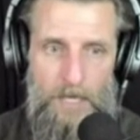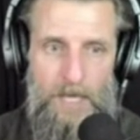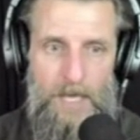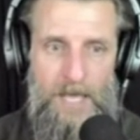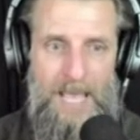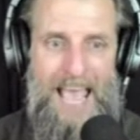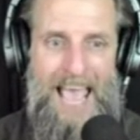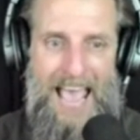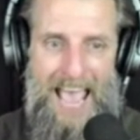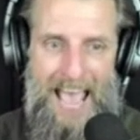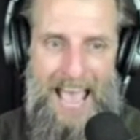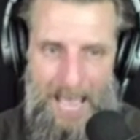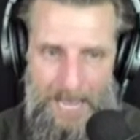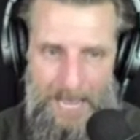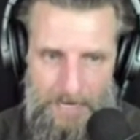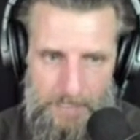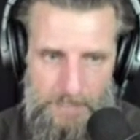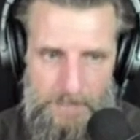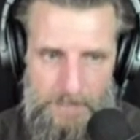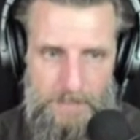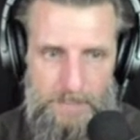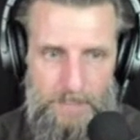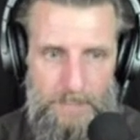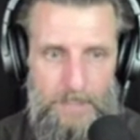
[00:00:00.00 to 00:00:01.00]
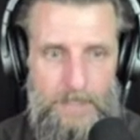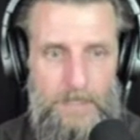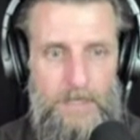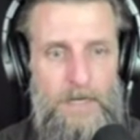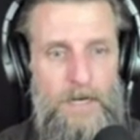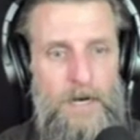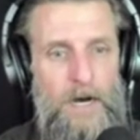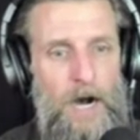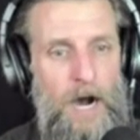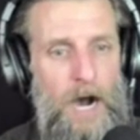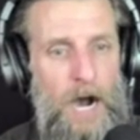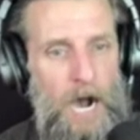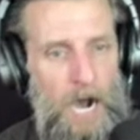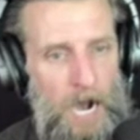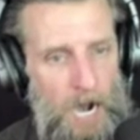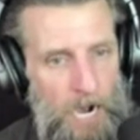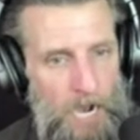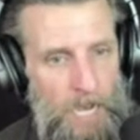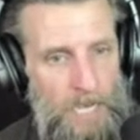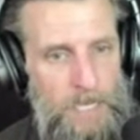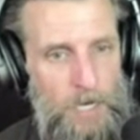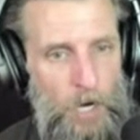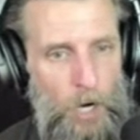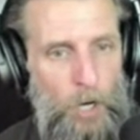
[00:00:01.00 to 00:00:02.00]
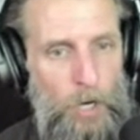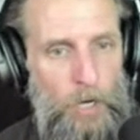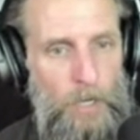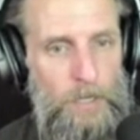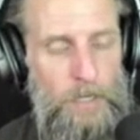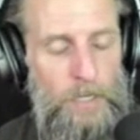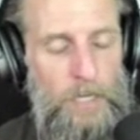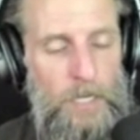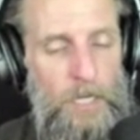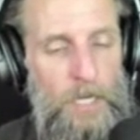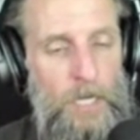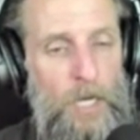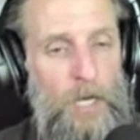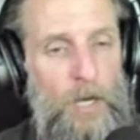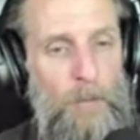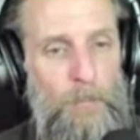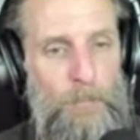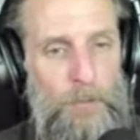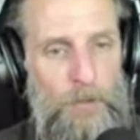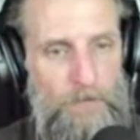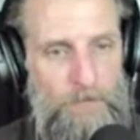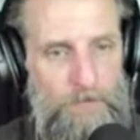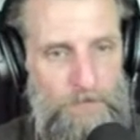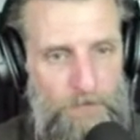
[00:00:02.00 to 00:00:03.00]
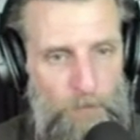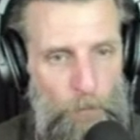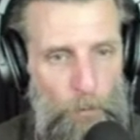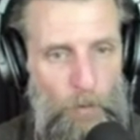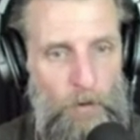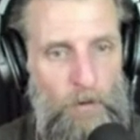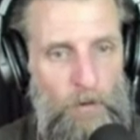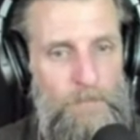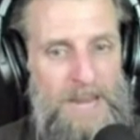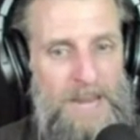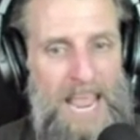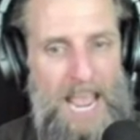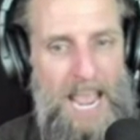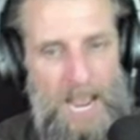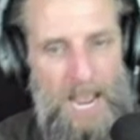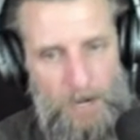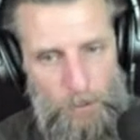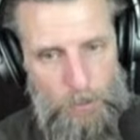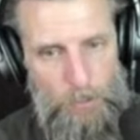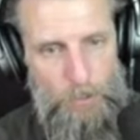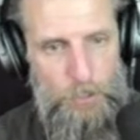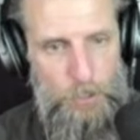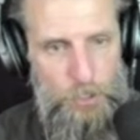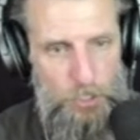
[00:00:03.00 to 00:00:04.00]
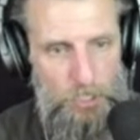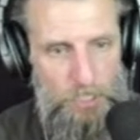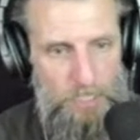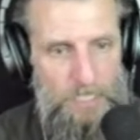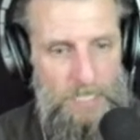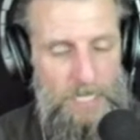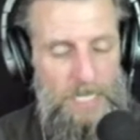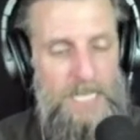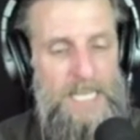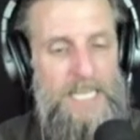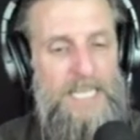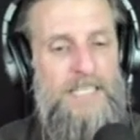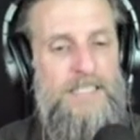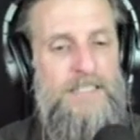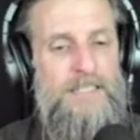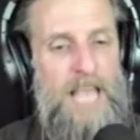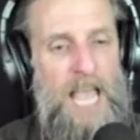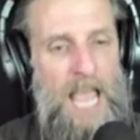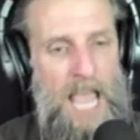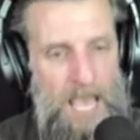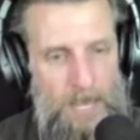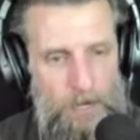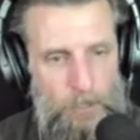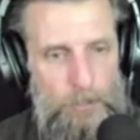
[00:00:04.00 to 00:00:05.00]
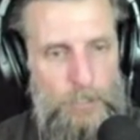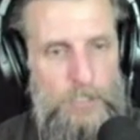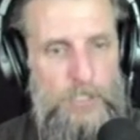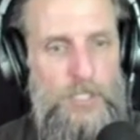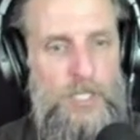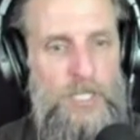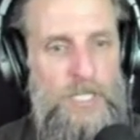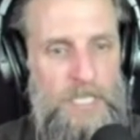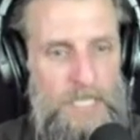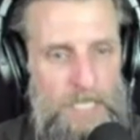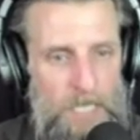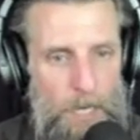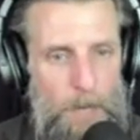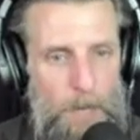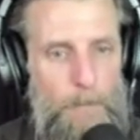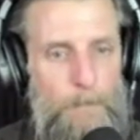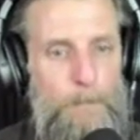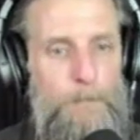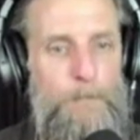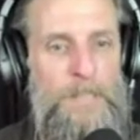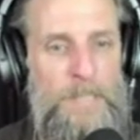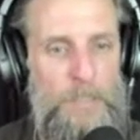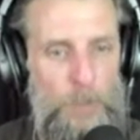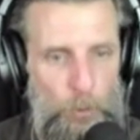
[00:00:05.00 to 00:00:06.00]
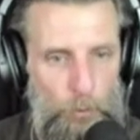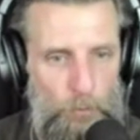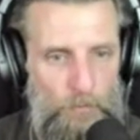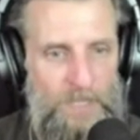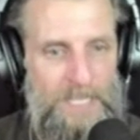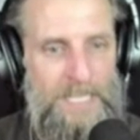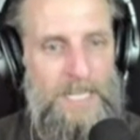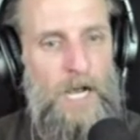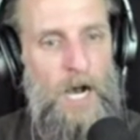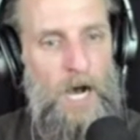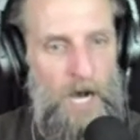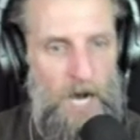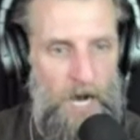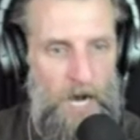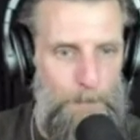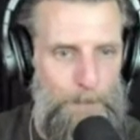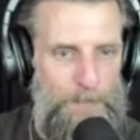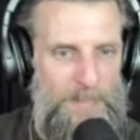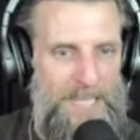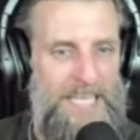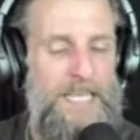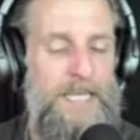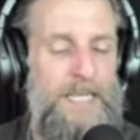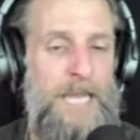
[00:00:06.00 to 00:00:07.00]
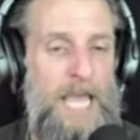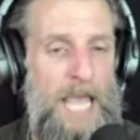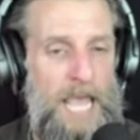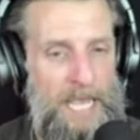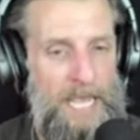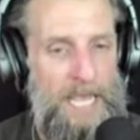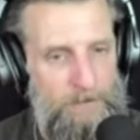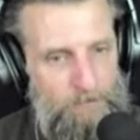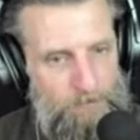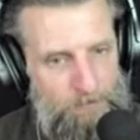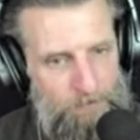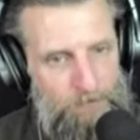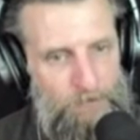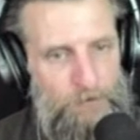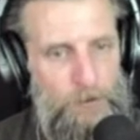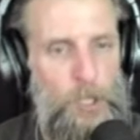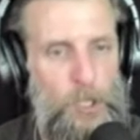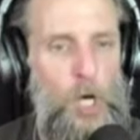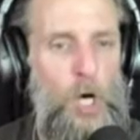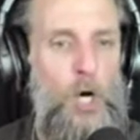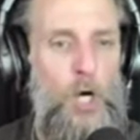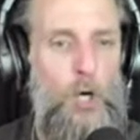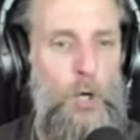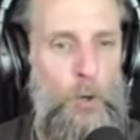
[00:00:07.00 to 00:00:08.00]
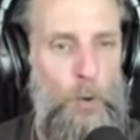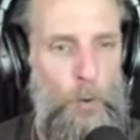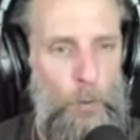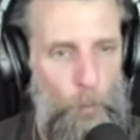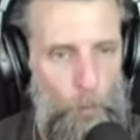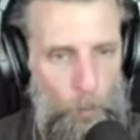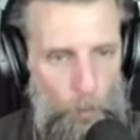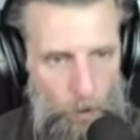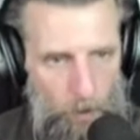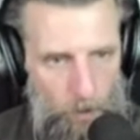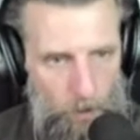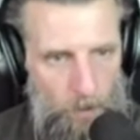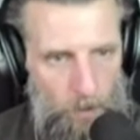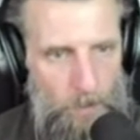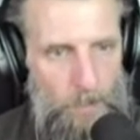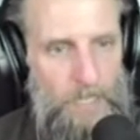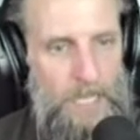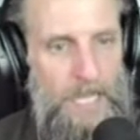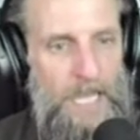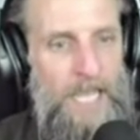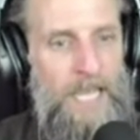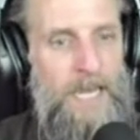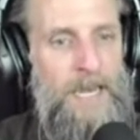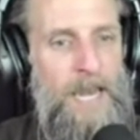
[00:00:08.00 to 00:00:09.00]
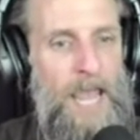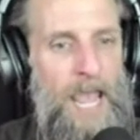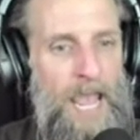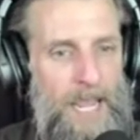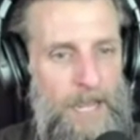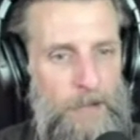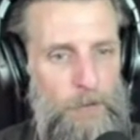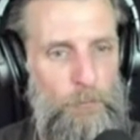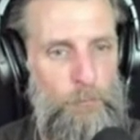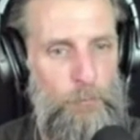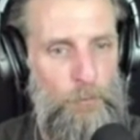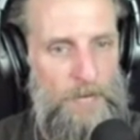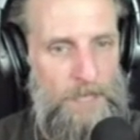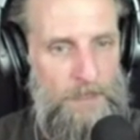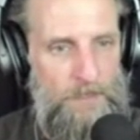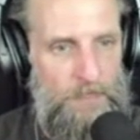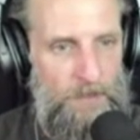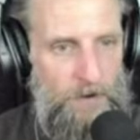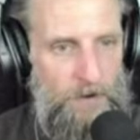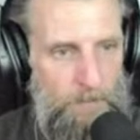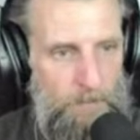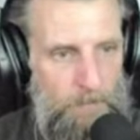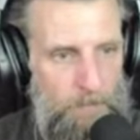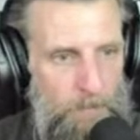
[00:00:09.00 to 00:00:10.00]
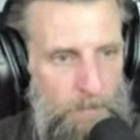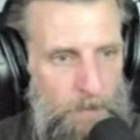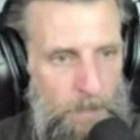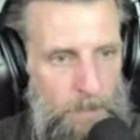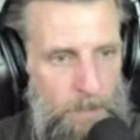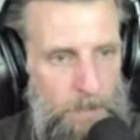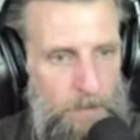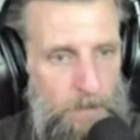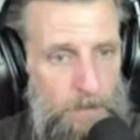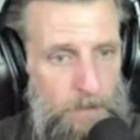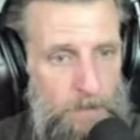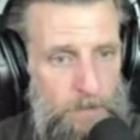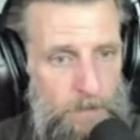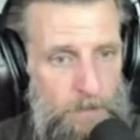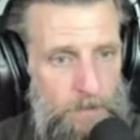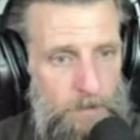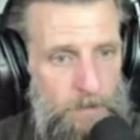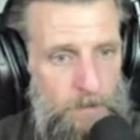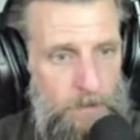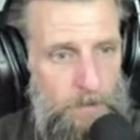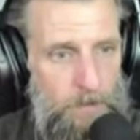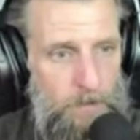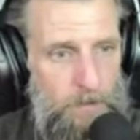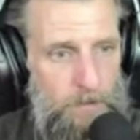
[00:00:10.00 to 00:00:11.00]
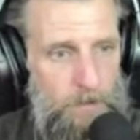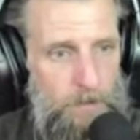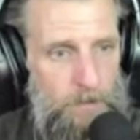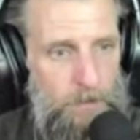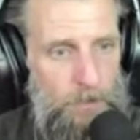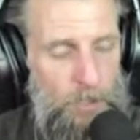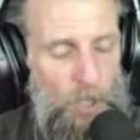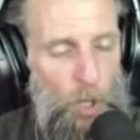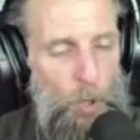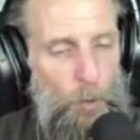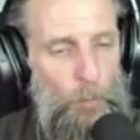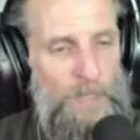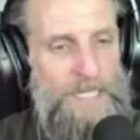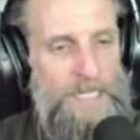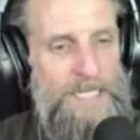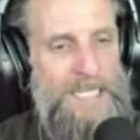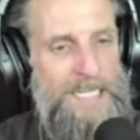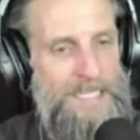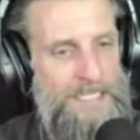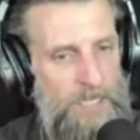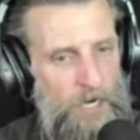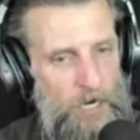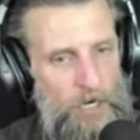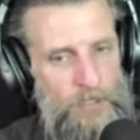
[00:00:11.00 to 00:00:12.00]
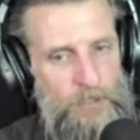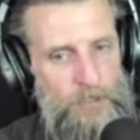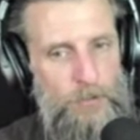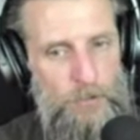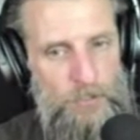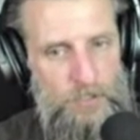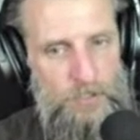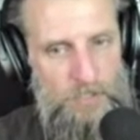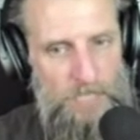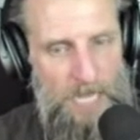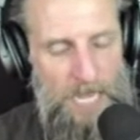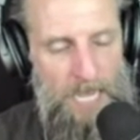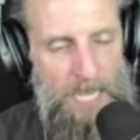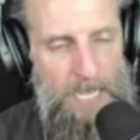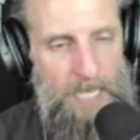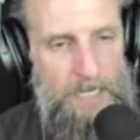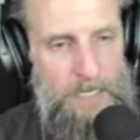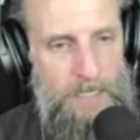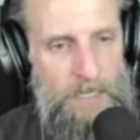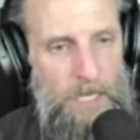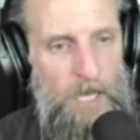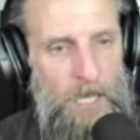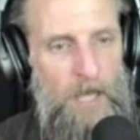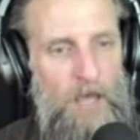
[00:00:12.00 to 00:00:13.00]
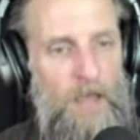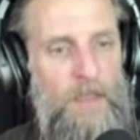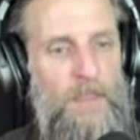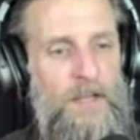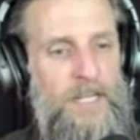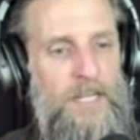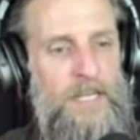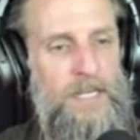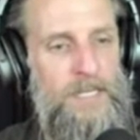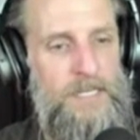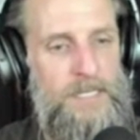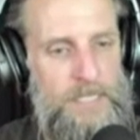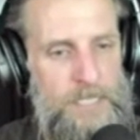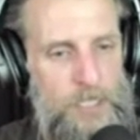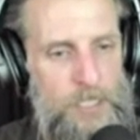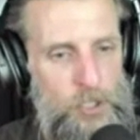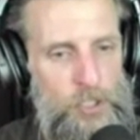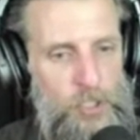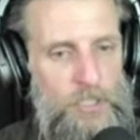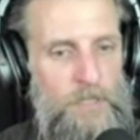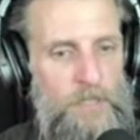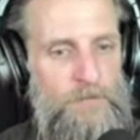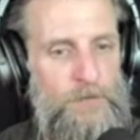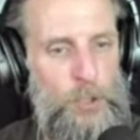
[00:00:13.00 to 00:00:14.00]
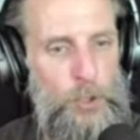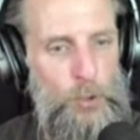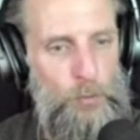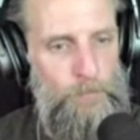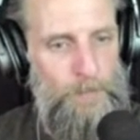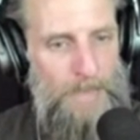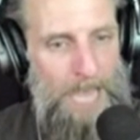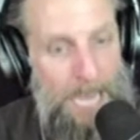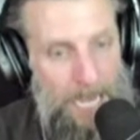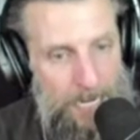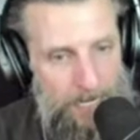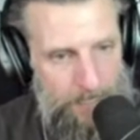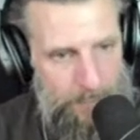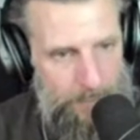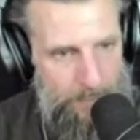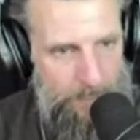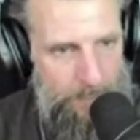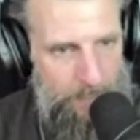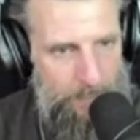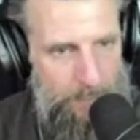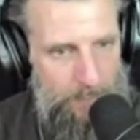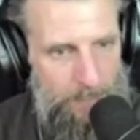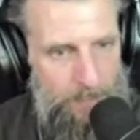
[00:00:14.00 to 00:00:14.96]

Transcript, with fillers: act, ion, performed energy is energy building up in a flow, in a rhythm. We need to understand the condition of humanity